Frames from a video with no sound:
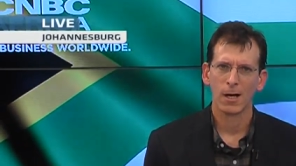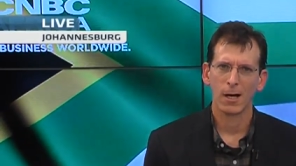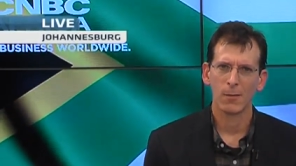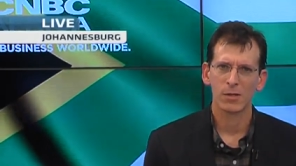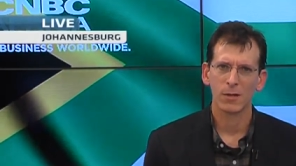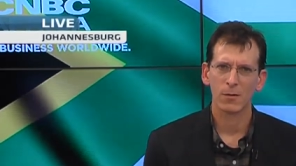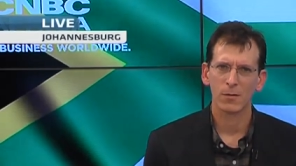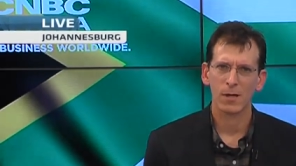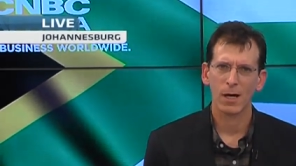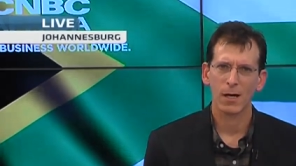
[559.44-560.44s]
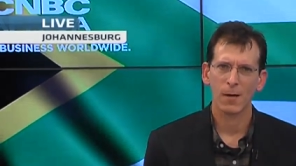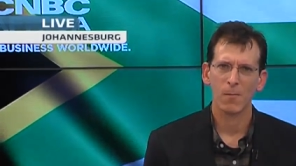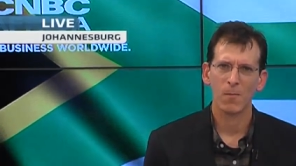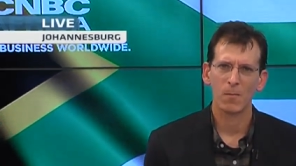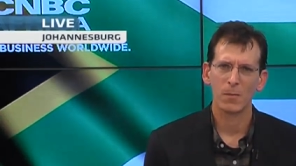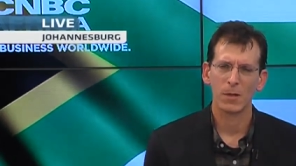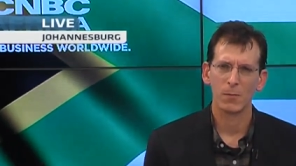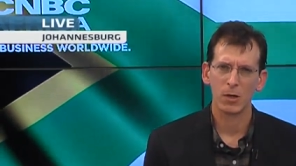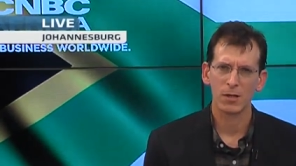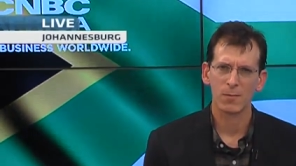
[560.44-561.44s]
Um, so there's um, the
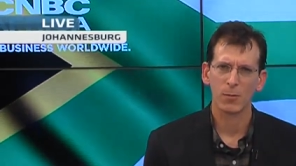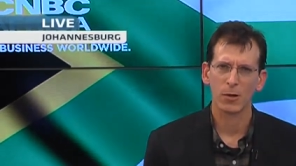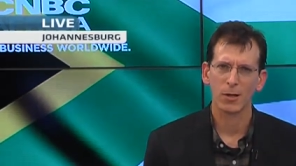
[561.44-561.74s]
municipal